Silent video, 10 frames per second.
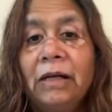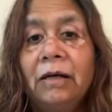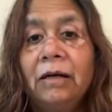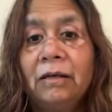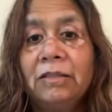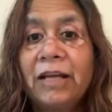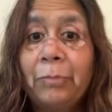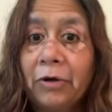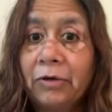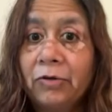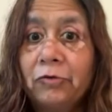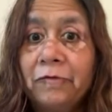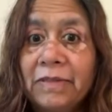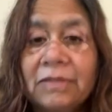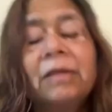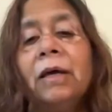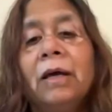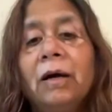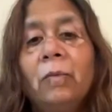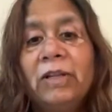chatbot Rufus,
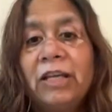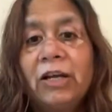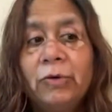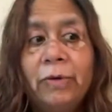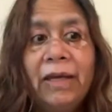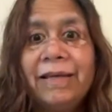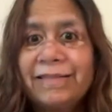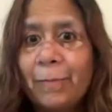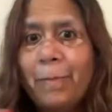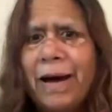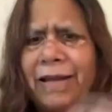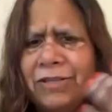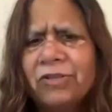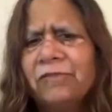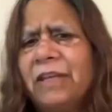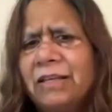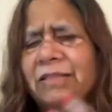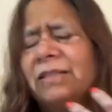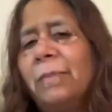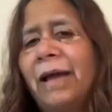what they're doing is a bunch of
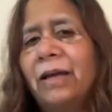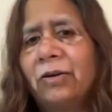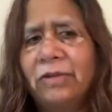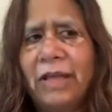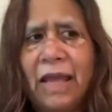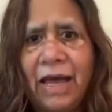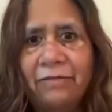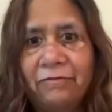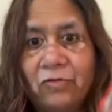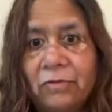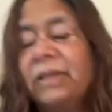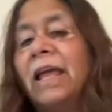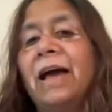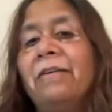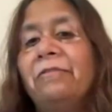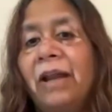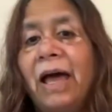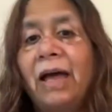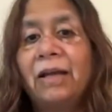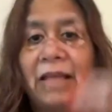things in the background. They have
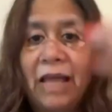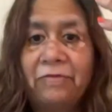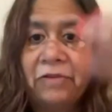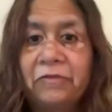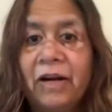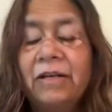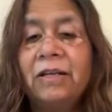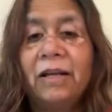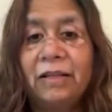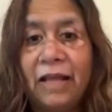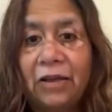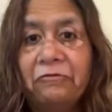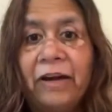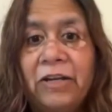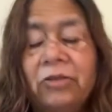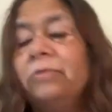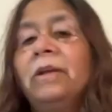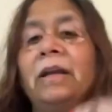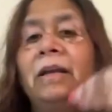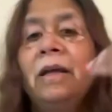RAG, they have the front end, they have
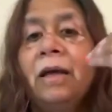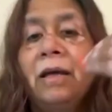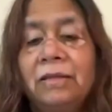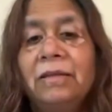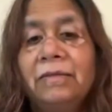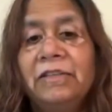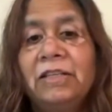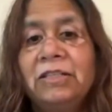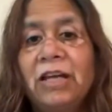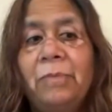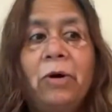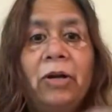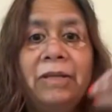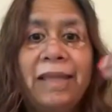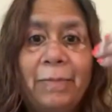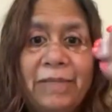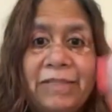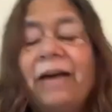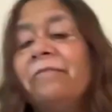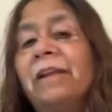fine-tuned it. With the chatbot, they
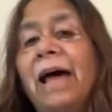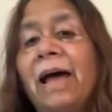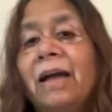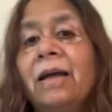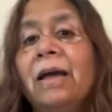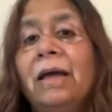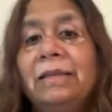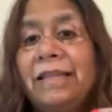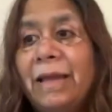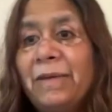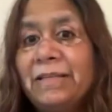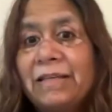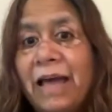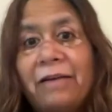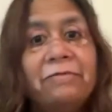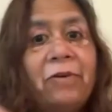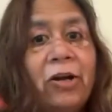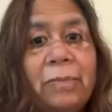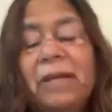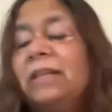must have RAG, they must have
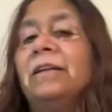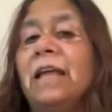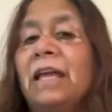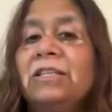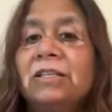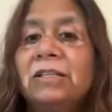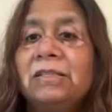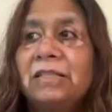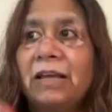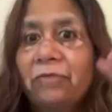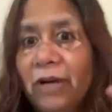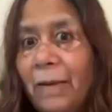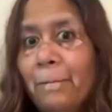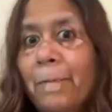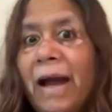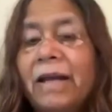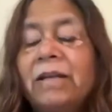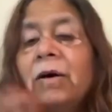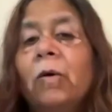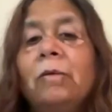automated agents. They've
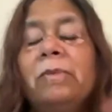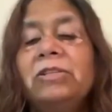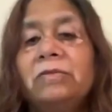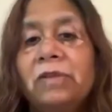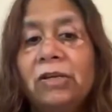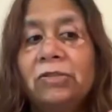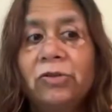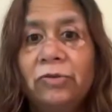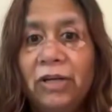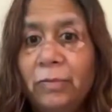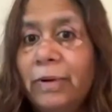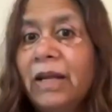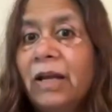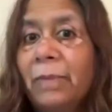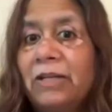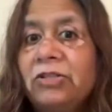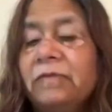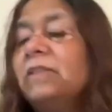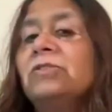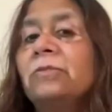combined a whole bunch of things. So you need to bring a bunch
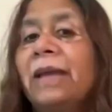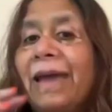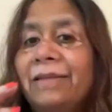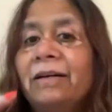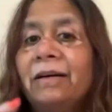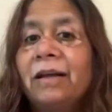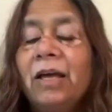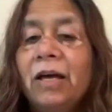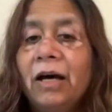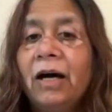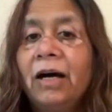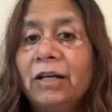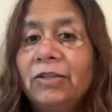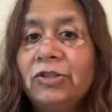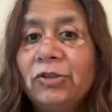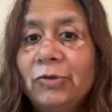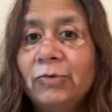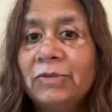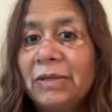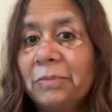of these together to
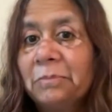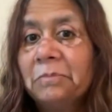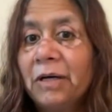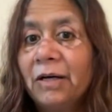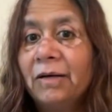do some